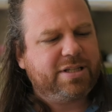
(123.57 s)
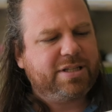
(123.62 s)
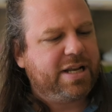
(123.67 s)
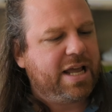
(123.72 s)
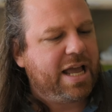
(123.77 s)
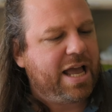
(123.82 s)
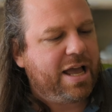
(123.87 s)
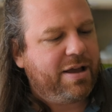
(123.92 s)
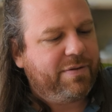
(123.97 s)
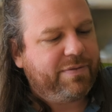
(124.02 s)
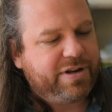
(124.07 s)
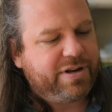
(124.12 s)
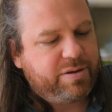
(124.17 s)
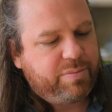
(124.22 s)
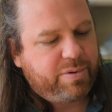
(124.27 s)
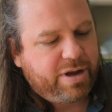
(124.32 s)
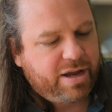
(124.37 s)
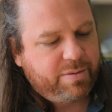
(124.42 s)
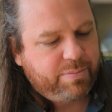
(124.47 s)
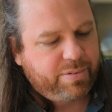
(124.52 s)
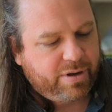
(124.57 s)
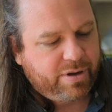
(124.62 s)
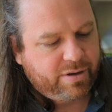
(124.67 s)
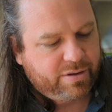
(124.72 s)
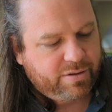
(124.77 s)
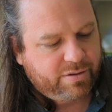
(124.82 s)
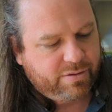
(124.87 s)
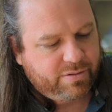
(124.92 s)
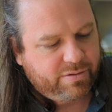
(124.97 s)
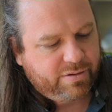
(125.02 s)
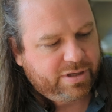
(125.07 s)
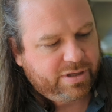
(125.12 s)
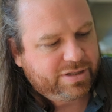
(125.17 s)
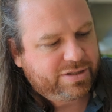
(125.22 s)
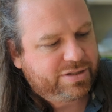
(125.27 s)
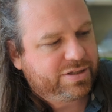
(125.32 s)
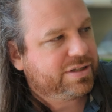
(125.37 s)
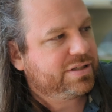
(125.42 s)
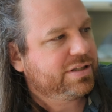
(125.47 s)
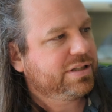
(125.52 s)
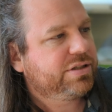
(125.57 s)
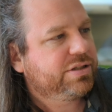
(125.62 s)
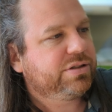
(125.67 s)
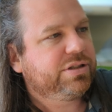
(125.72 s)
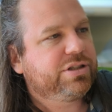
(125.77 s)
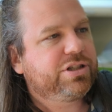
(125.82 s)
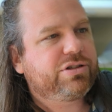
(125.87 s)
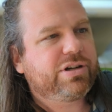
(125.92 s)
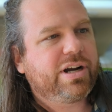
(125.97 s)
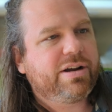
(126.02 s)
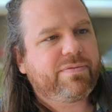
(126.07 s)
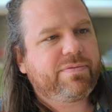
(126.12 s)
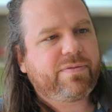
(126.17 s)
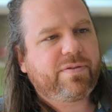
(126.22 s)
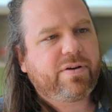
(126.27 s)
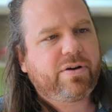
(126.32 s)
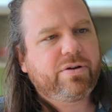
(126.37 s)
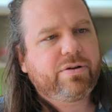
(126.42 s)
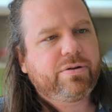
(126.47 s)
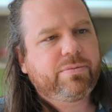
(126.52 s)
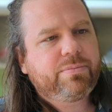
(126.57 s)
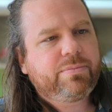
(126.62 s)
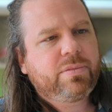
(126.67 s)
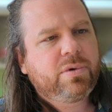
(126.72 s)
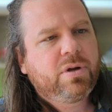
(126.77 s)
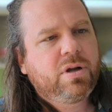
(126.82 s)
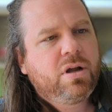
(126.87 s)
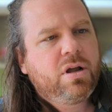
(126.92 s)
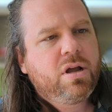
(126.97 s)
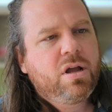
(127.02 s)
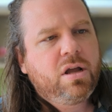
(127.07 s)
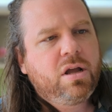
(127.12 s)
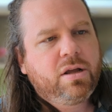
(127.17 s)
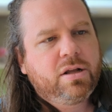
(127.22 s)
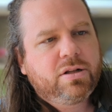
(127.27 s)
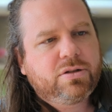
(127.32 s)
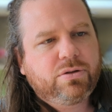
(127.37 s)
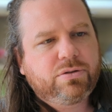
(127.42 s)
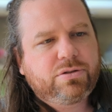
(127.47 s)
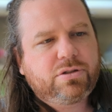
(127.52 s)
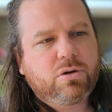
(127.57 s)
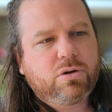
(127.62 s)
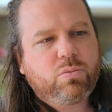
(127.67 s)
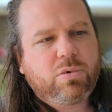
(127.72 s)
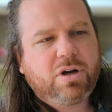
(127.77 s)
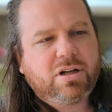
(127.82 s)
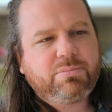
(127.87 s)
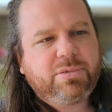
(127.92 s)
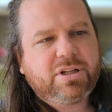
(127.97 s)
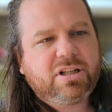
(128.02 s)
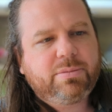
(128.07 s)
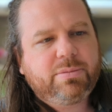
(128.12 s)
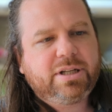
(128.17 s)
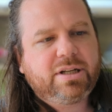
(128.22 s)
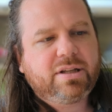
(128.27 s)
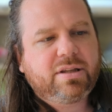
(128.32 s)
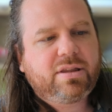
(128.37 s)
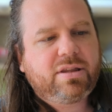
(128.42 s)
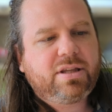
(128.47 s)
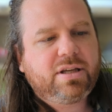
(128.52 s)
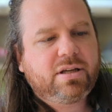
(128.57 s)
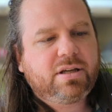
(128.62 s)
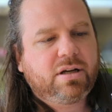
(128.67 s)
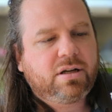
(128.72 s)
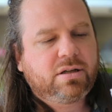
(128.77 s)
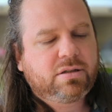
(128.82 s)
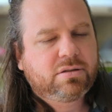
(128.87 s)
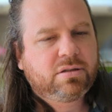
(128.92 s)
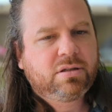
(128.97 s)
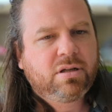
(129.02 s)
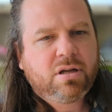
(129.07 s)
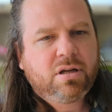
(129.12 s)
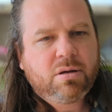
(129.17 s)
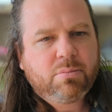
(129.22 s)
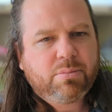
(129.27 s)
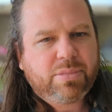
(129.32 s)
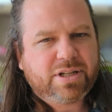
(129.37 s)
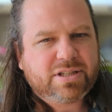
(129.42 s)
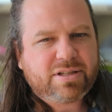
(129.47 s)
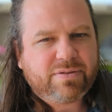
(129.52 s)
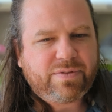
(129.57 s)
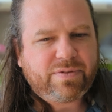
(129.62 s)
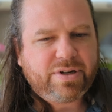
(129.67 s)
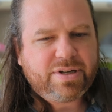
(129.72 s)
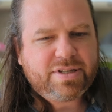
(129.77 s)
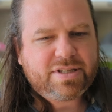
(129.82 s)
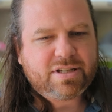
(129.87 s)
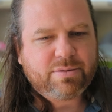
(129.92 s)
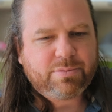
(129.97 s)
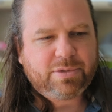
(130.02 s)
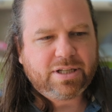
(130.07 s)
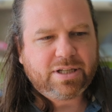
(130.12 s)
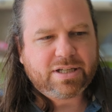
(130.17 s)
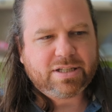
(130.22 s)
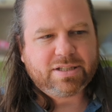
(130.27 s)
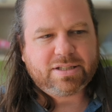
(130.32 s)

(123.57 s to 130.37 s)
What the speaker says: doesn't have any paper. It's just literally straight foam. It's also 1 millimeter thicker. But it's a very similar